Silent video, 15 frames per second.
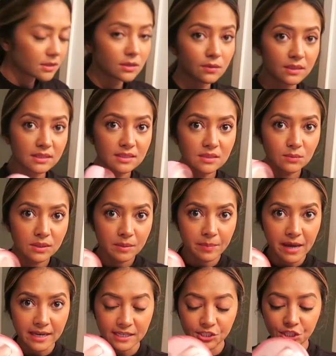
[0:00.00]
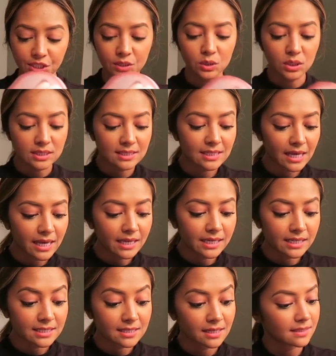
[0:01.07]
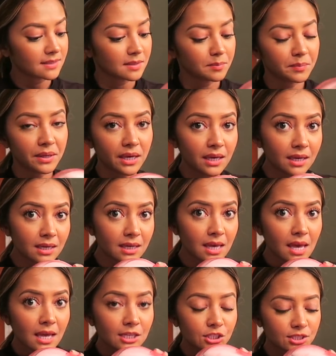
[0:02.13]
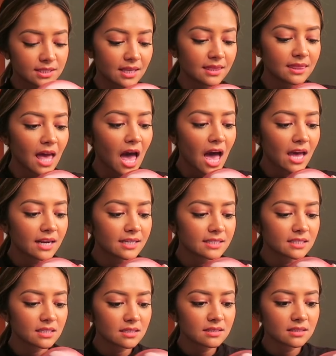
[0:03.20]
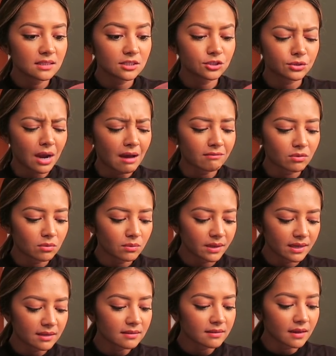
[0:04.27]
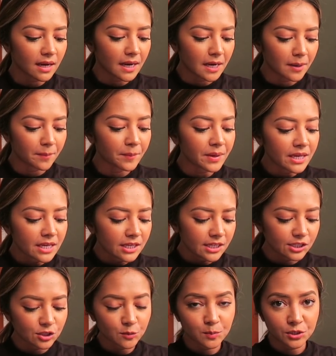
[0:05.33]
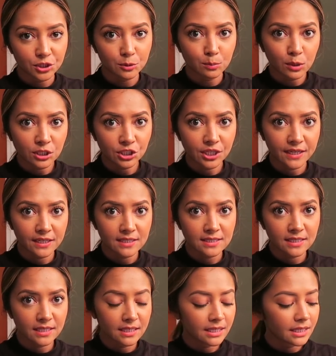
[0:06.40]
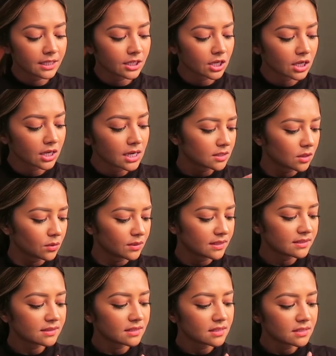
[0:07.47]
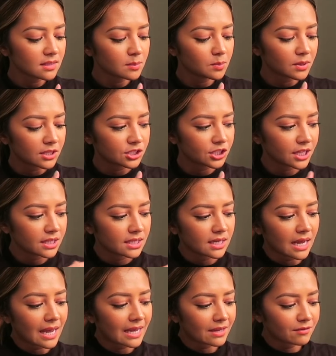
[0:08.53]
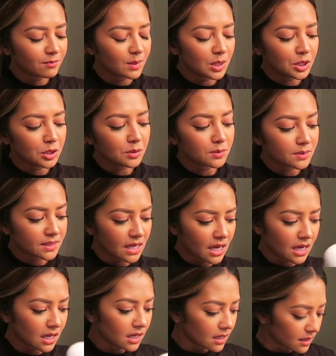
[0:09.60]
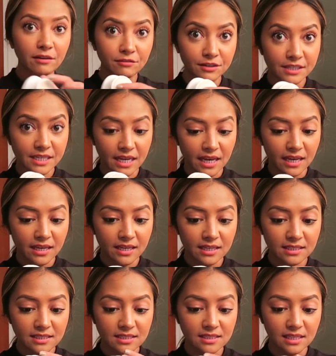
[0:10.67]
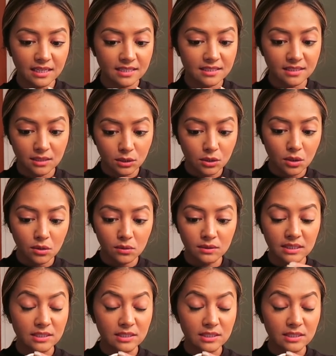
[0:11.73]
So this is what the packaging looks like. It's nice and pink, just like that. It's easy to travel with. You can just put your brush heads in here. So this is the brush head that I have been using every day. It's like silicone.